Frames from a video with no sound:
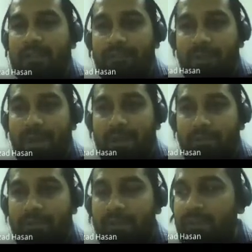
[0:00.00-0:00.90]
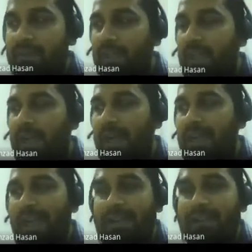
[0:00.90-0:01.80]
different matrices
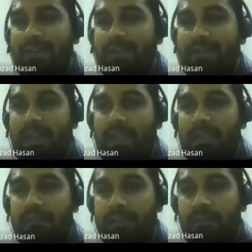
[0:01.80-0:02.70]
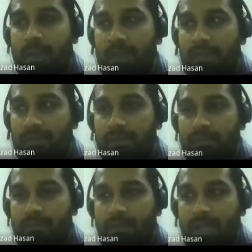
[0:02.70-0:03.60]
are accessed in different ways,
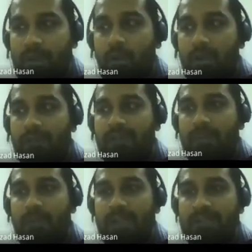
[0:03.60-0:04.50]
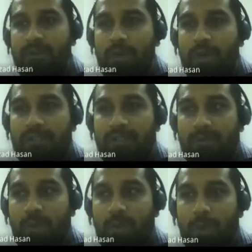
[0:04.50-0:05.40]
and all of them are stored in
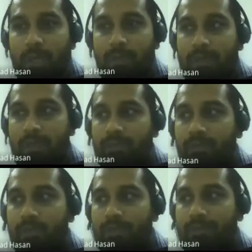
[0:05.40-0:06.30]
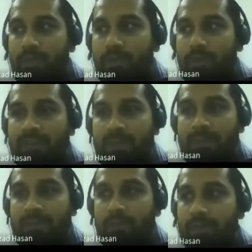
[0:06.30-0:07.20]
just one way. So if all of them
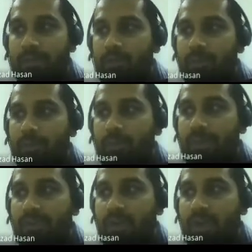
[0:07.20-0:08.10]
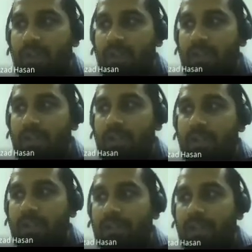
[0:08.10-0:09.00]
are stored in row major order,
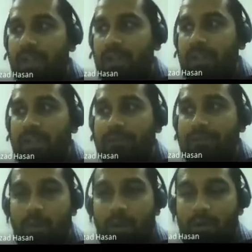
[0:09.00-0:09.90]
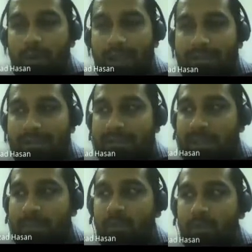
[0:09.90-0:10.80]
then if you want to access
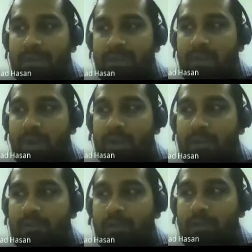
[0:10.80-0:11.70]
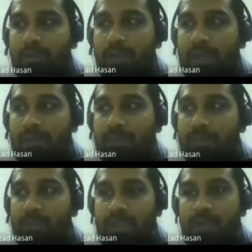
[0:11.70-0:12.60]
them in row major order, it's going to help
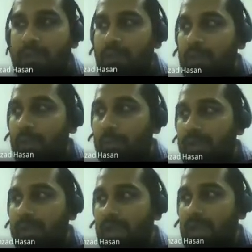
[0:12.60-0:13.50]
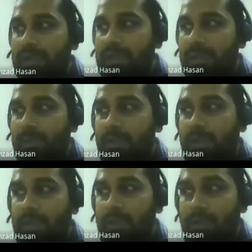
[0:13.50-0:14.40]
you here, but it can't help you here,